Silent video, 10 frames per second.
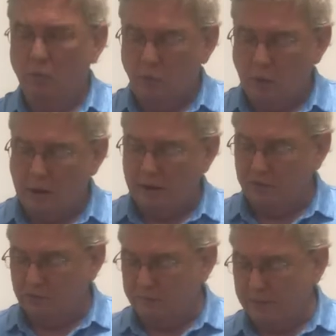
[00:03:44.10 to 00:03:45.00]

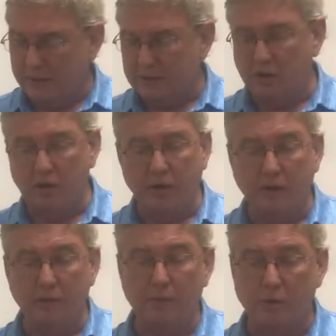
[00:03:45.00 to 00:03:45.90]
Whereas the picture
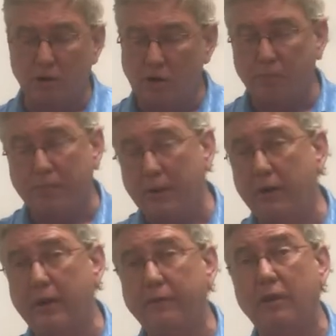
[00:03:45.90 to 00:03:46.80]
in the Baroque
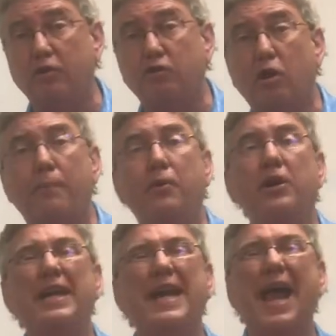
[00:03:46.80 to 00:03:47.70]
period, they start
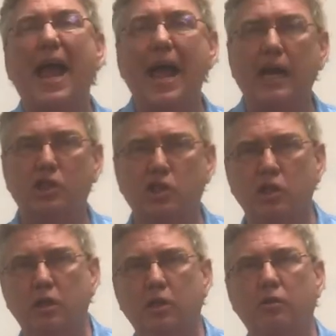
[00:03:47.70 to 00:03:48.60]
putting
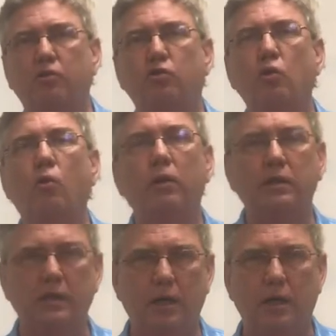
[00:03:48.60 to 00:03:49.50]
action and
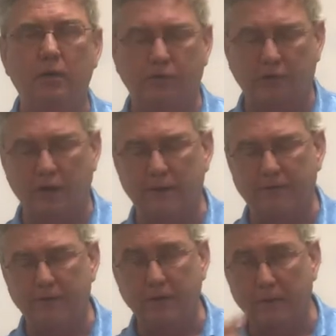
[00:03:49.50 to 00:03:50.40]
storytelling stuff
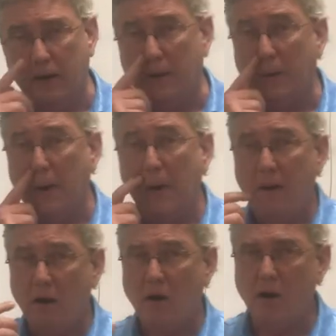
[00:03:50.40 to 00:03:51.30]
in their
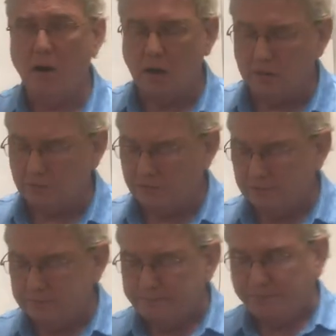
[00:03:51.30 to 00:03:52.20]
arts.
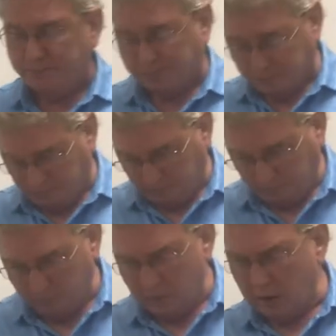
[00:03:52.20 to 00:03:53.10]

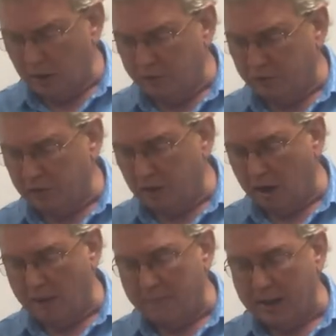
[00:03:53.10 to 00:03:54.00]
So, all
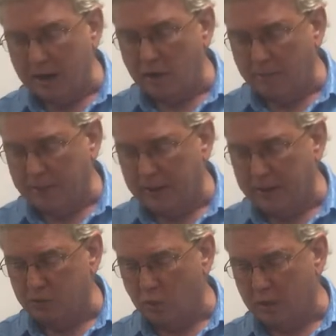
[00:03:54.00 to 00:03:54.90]
right, back on
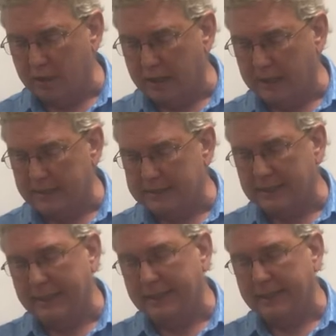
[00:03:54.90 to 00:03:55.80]
page
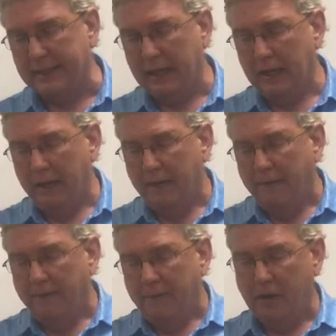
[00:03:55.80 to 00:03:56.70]
119,
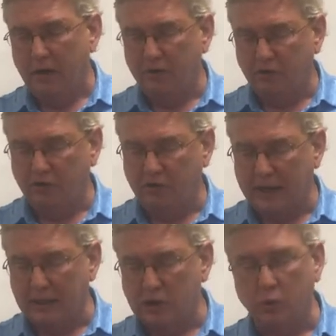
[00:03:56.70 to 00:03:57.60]
there's a
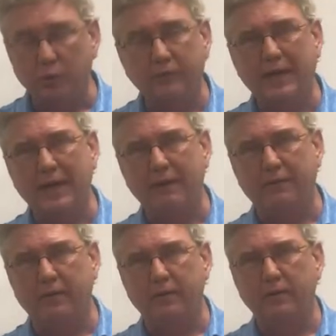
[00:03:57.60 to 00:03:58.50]
statue of
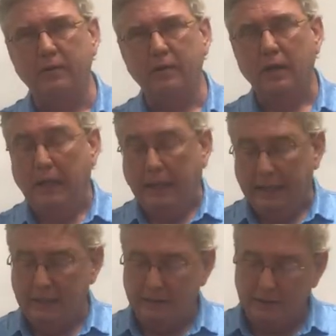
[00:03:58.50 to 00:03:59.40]
David.
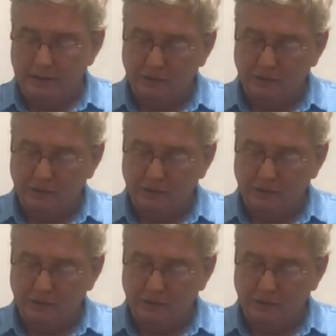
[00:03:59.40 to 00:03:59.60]
And in this